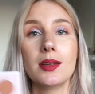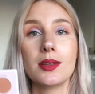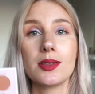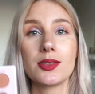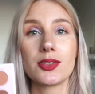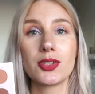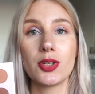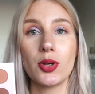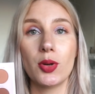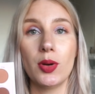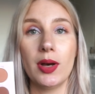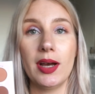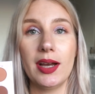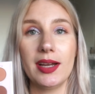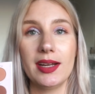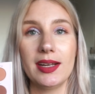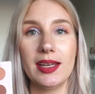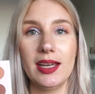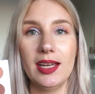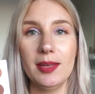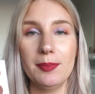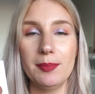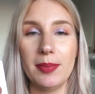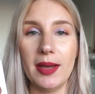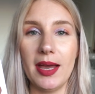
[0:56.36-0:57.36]
So I
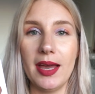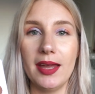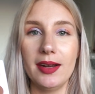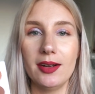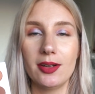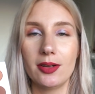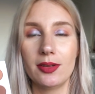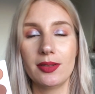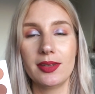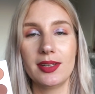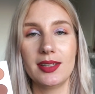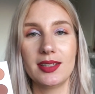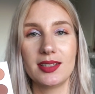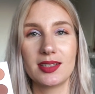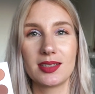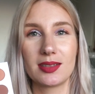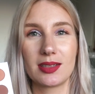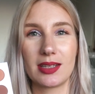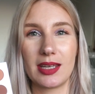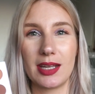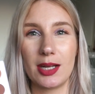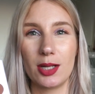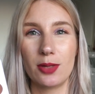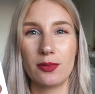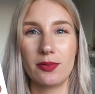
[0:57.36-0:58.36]
hit pan on this
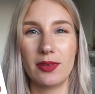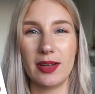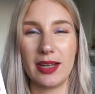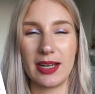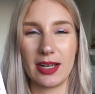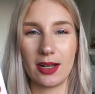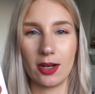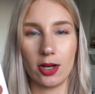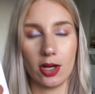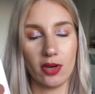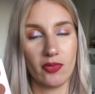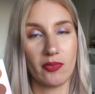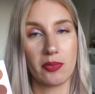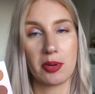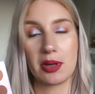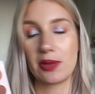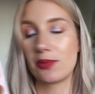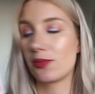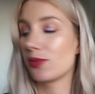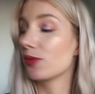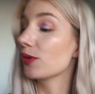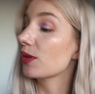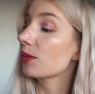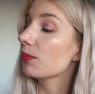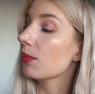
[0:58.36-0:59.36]
kind of like halfway
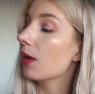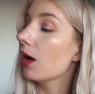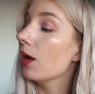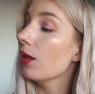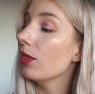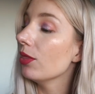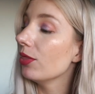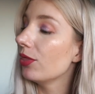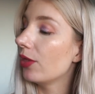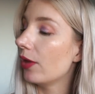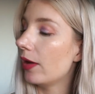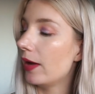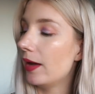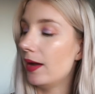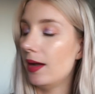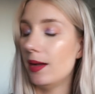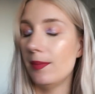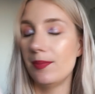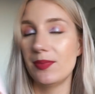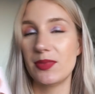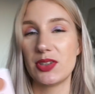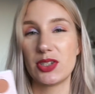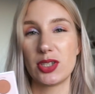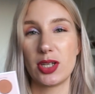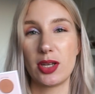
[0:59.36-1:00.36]
through the month,
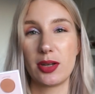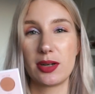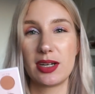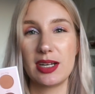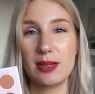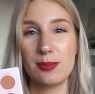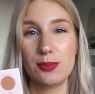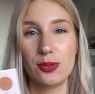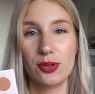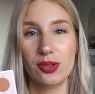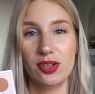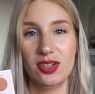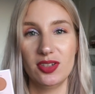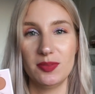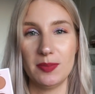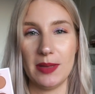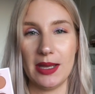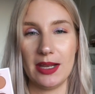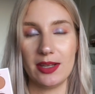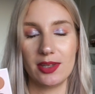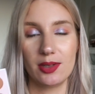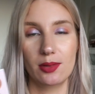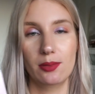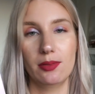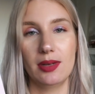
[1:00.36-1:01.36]
so I did put this
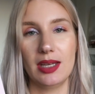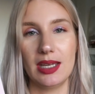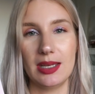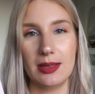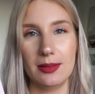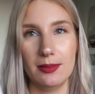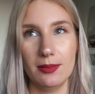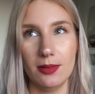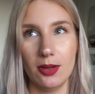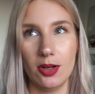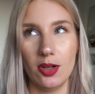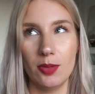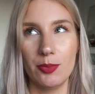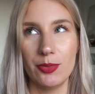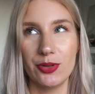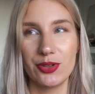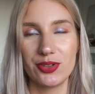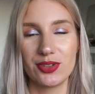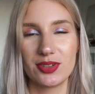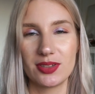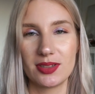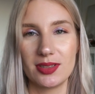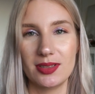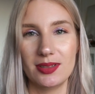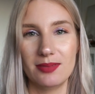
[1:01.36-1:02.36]
palette away
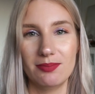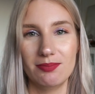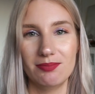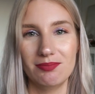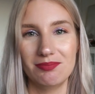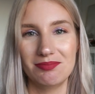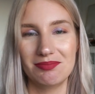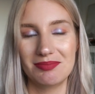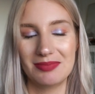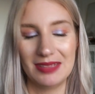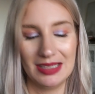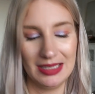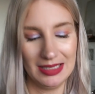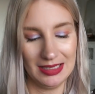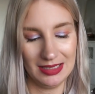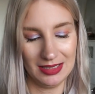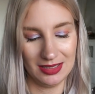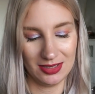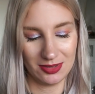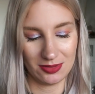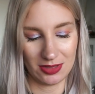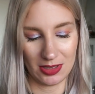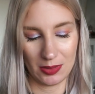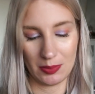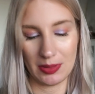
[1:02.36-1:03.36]
almost
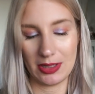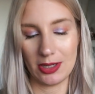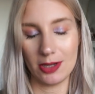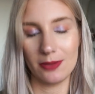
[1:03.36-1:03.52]
straight away